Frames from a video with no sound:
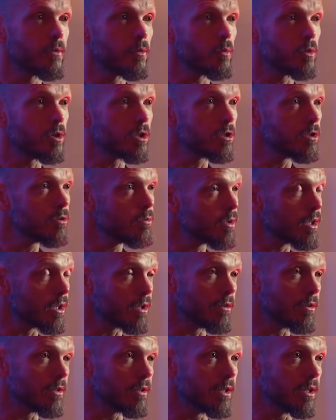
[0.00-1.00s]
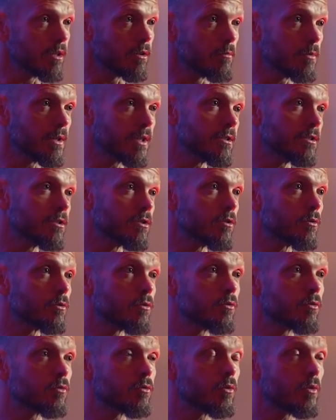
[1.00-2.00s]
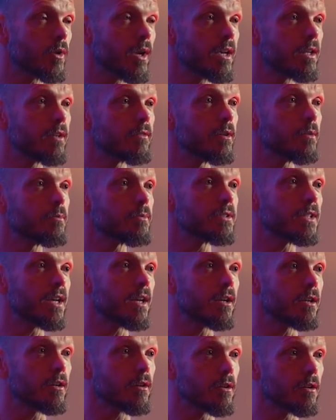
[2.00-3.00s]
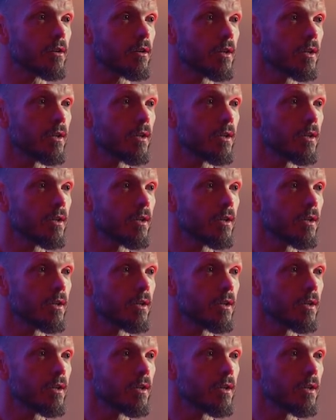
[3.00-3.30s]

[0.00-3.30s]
"What do you want to go to dinner?" Because he's afraid of upsetting her.